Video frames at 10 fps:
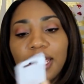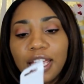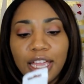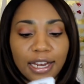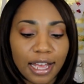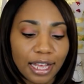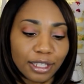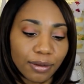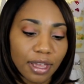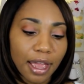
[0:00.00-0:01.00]
and
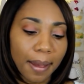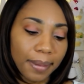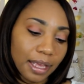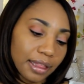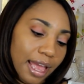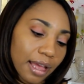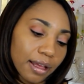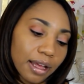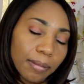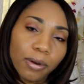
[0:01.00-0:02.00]
so yeah, I picked that
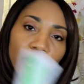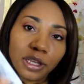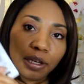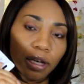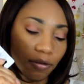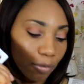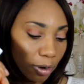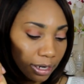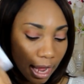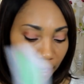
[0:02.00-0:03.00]
up only
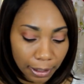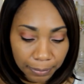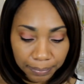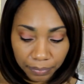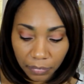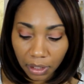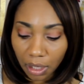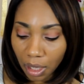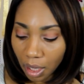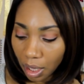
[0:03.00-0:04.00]
for $1.
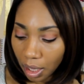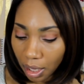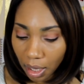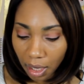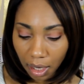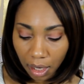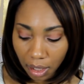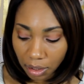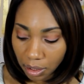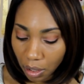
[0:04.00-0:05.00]

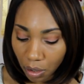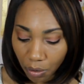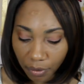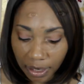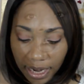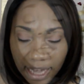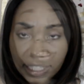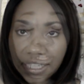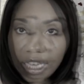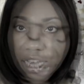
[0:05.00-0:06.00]
And so the
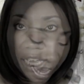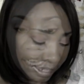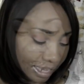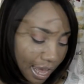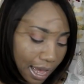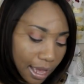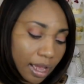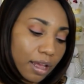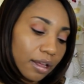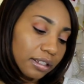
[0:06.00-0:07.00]
next I
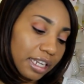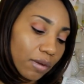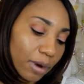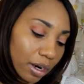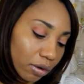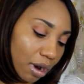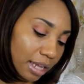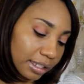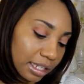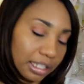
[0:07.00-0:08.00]
did run
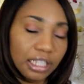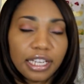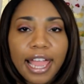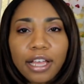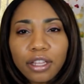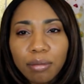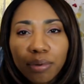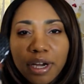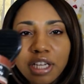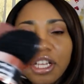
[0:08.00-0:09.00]
across this detangling
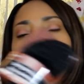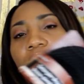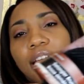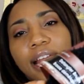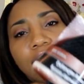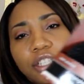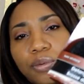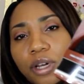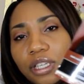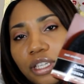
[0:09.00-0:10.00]
brush, and I
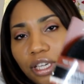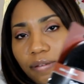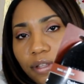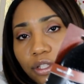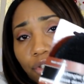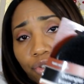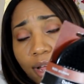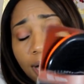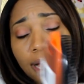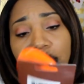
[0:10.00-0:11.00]
just wanted to give this a
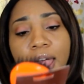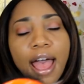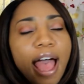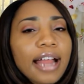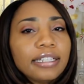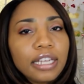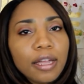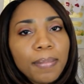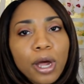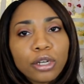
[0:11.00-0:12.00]
try. I
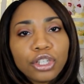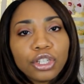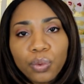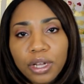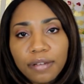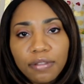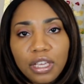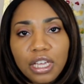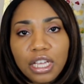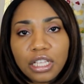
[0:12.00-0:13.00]
did purchase one of
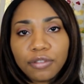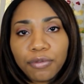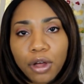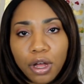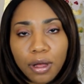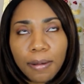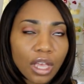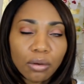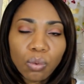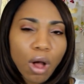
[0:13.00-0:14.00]
these from
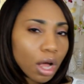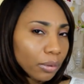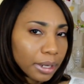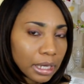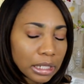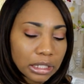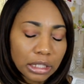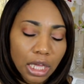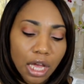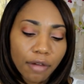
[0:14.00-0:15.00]

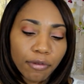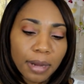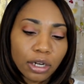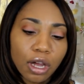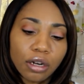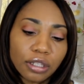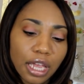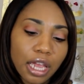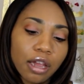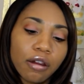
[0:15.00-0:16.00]
Walgreens for my daughter's
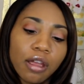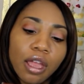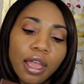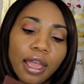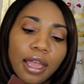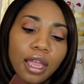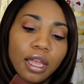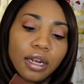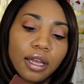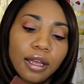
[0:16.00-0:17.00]
hair,
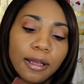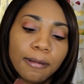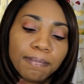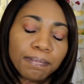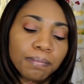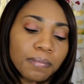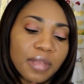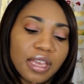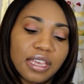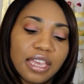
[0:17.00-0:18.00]
and
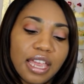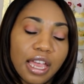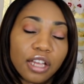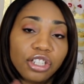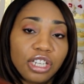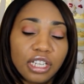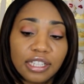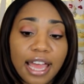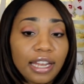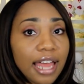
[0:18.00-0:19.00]
yeah, she's
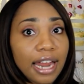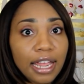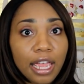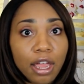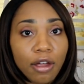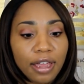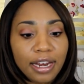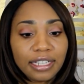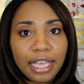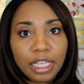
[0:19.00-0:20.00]
got a lot of hair,
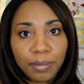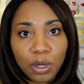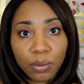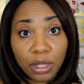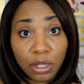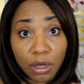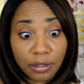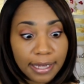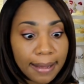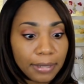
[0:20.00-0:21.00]
and it takes me a really
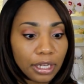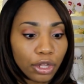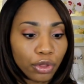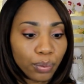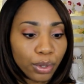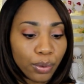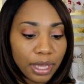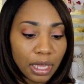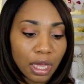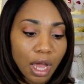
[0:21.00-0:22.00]
long time to get through
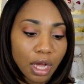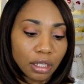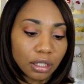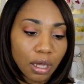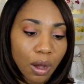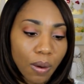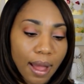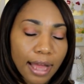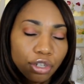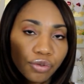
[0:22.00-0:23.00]
it. So
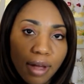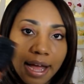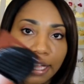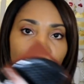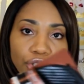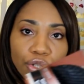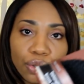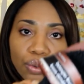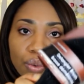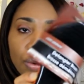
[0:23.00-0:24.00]
I tried
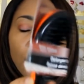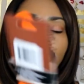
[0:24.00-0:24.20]
to